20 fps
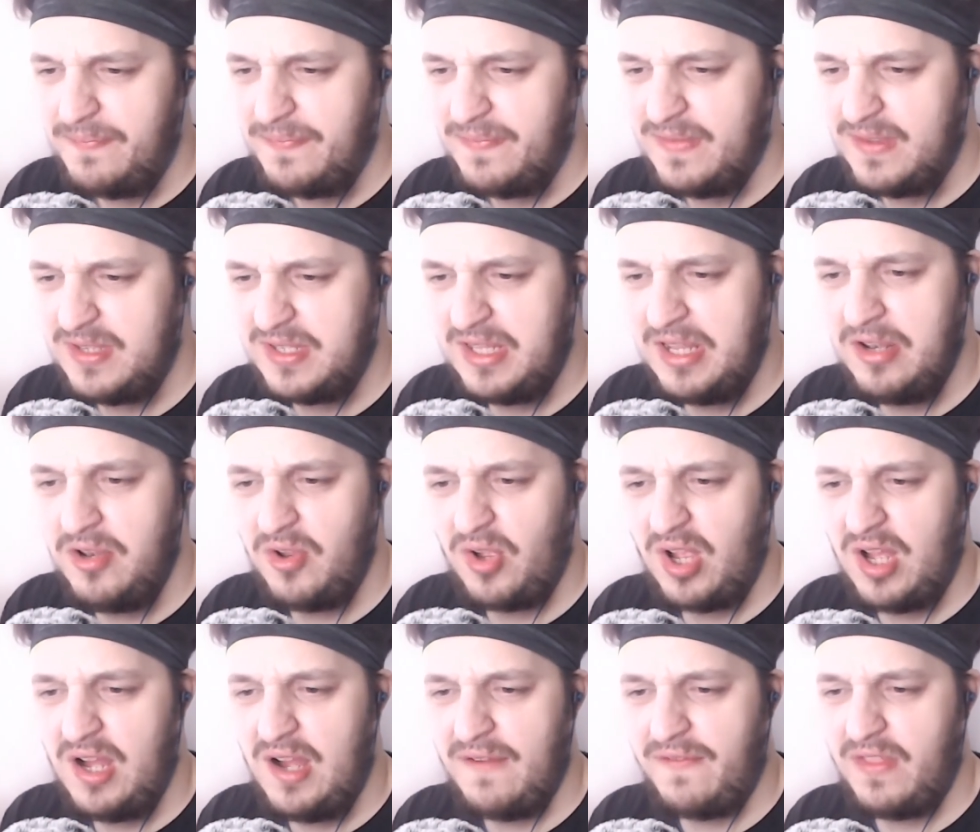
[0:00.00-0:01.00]
just didn't look
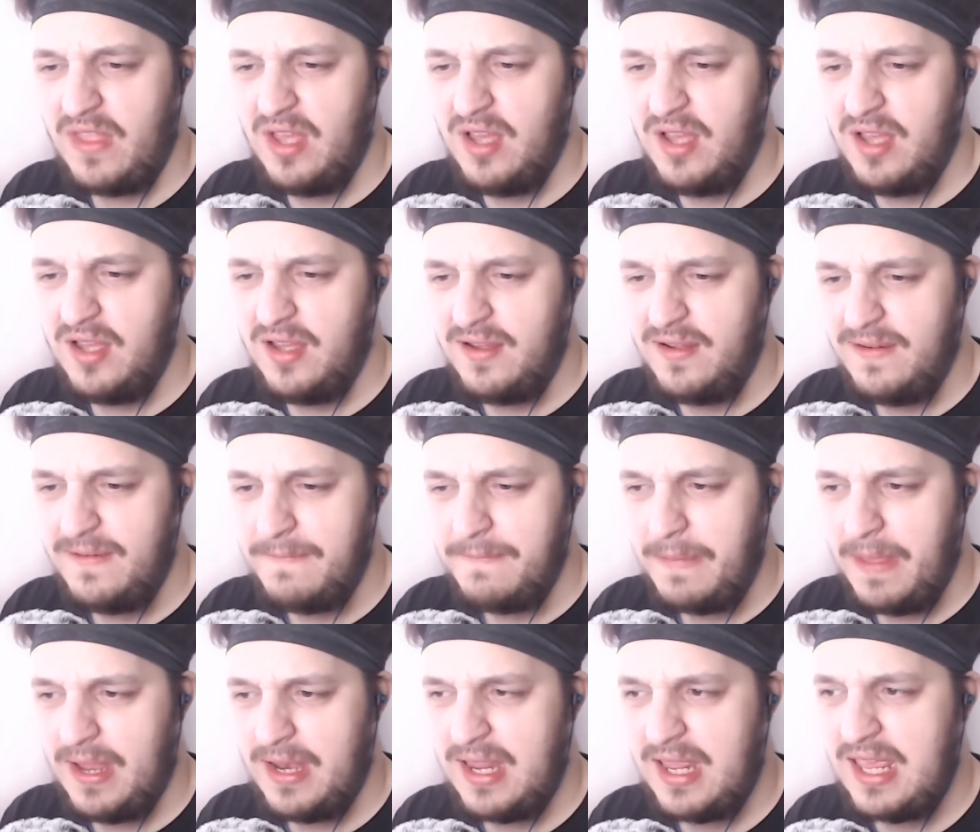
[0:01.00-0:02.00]
after her,
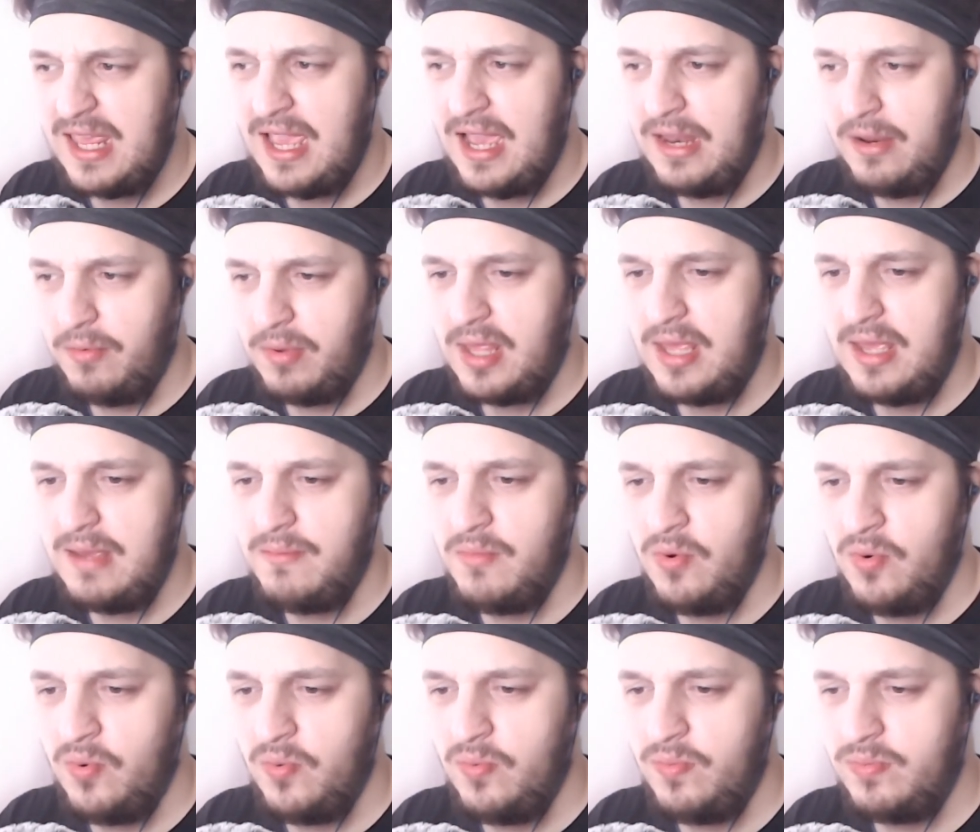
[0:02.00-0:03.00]
and it was him
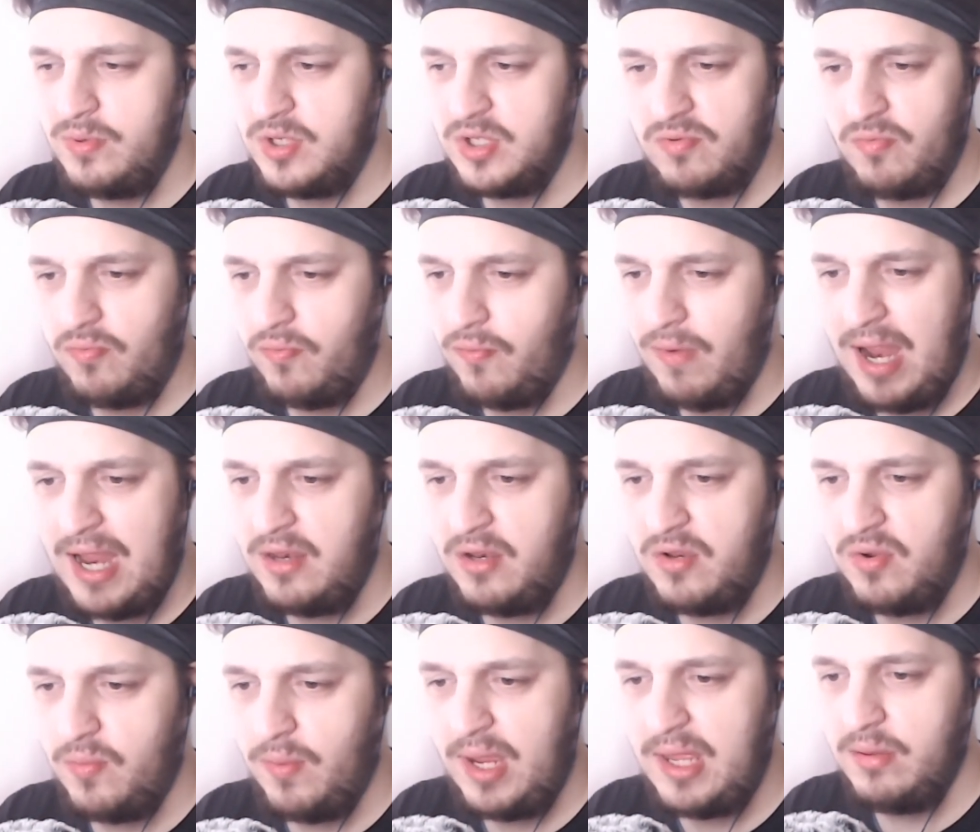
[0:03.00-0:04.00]
who just ran
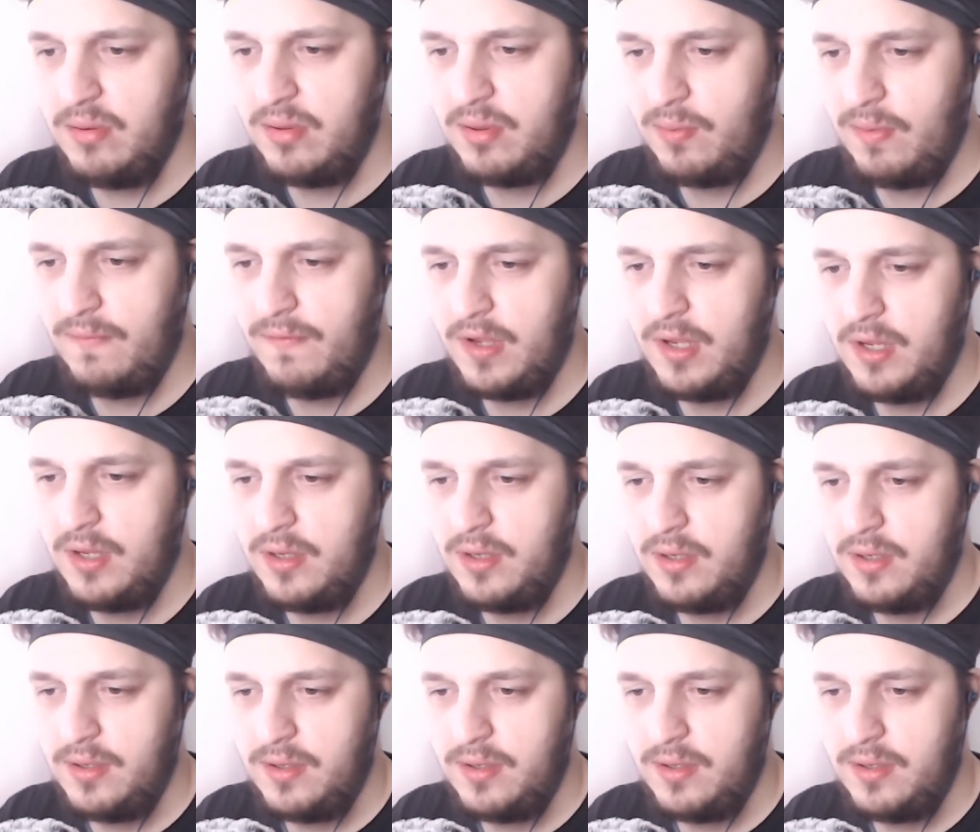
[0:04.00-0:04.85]
to Wales with her.